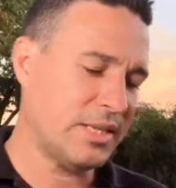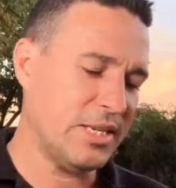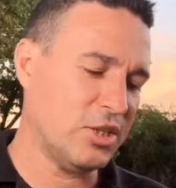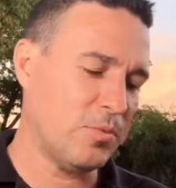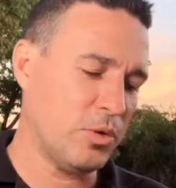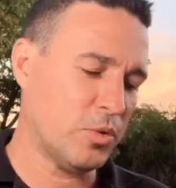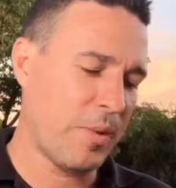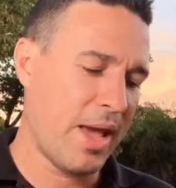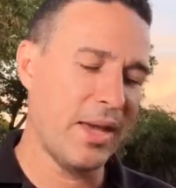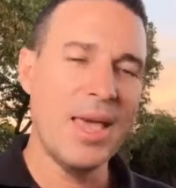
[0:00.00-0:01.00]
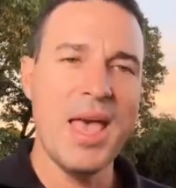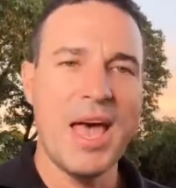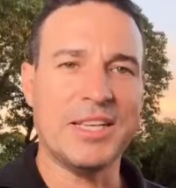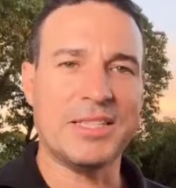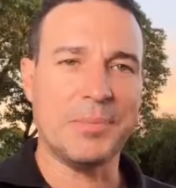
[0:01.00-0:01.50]
Teachers Mutual Bank
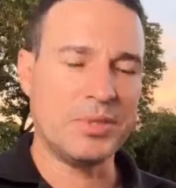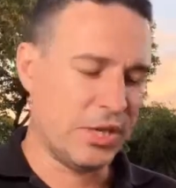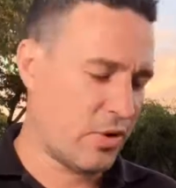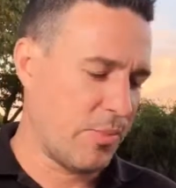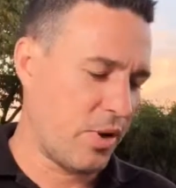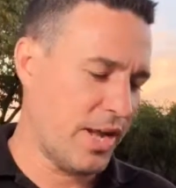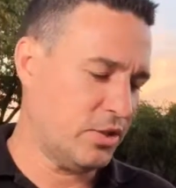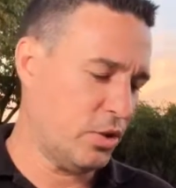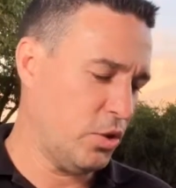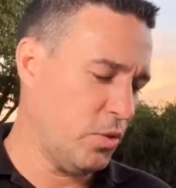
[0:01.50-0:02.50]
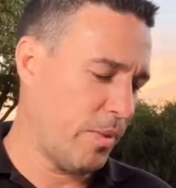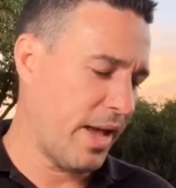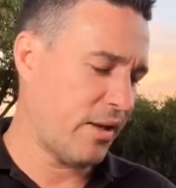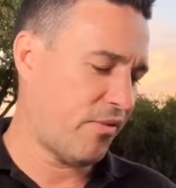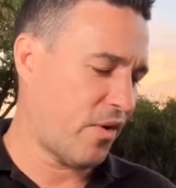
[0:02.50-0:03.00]
and its subsidiary brands,
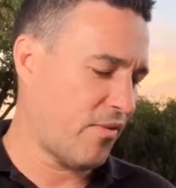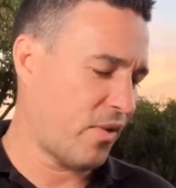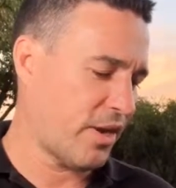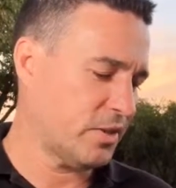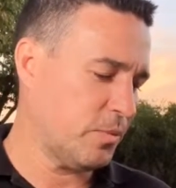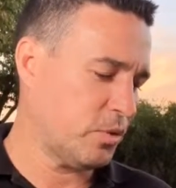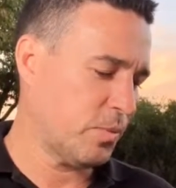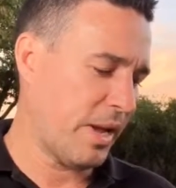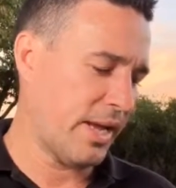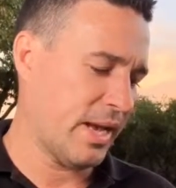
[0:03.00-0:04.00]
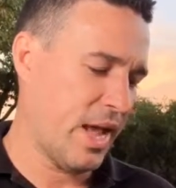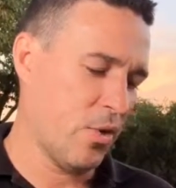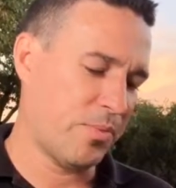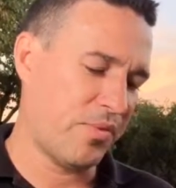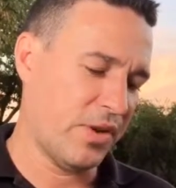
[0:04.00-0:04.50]
UBank, Firefighters Mutual Bank, and
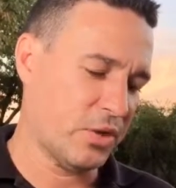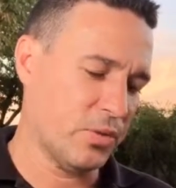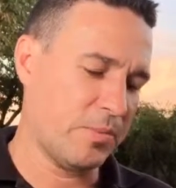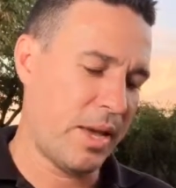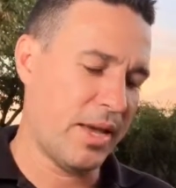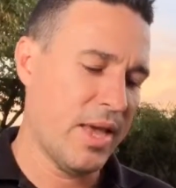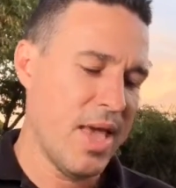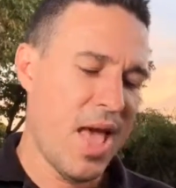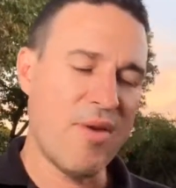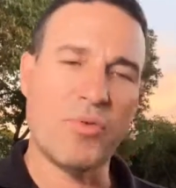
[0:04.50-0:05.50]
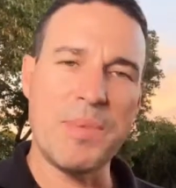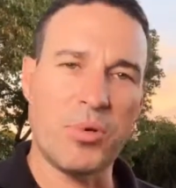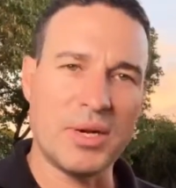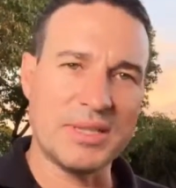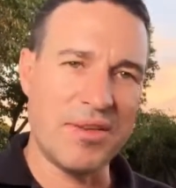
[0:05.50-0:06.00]
Health Professionals Bank, have
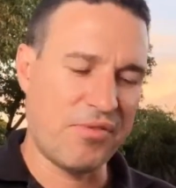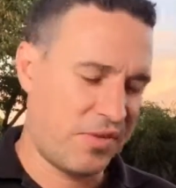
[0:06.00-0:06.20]
repriced their